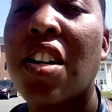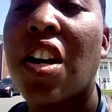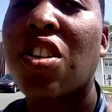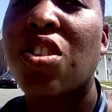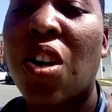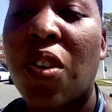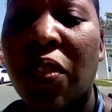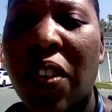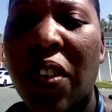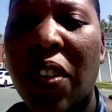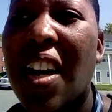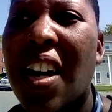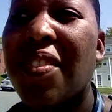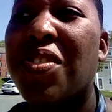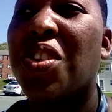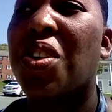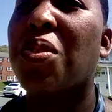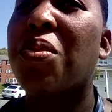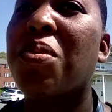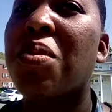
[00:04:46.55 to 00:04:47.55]
don't really love
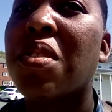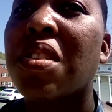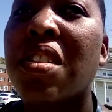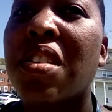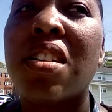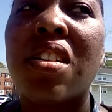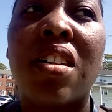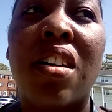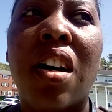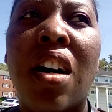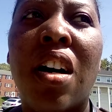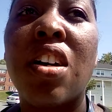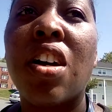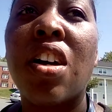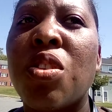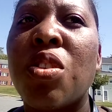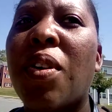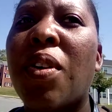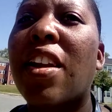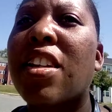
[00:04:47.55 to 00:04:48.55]
you.
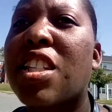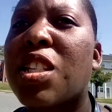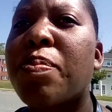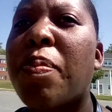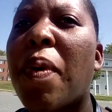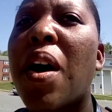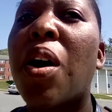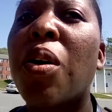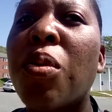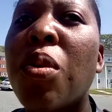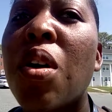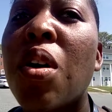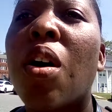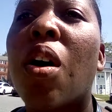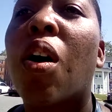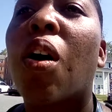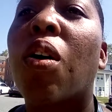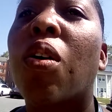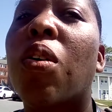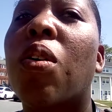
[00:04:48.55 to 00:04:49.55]
You got a spell
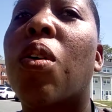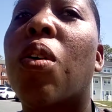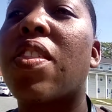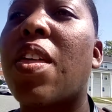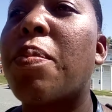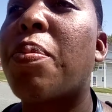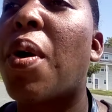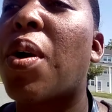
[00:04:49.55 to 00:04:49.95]
on that